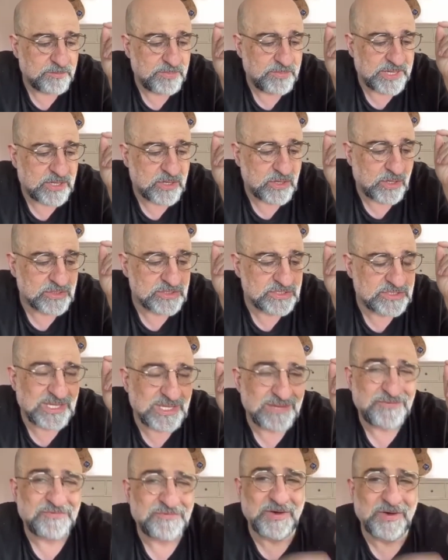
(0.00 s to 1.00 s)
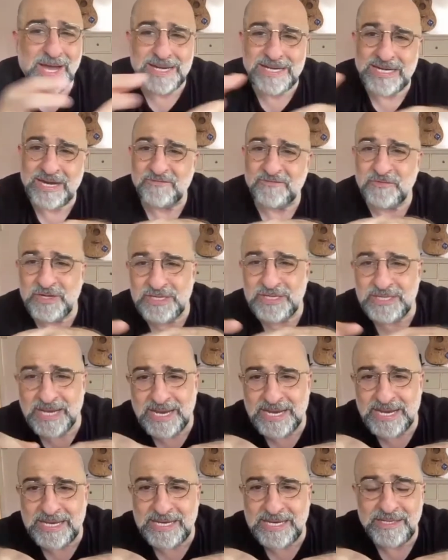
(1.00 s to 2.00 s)
because they find
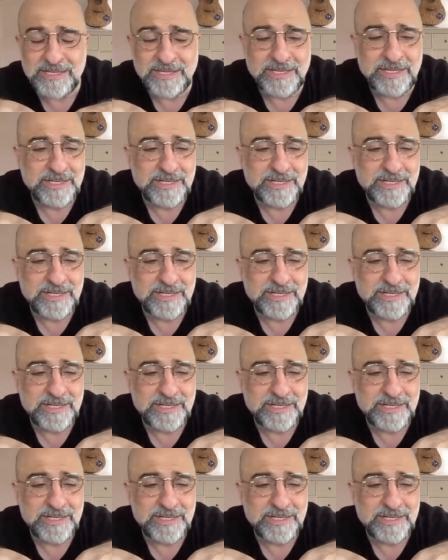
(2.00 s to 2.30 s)
everyday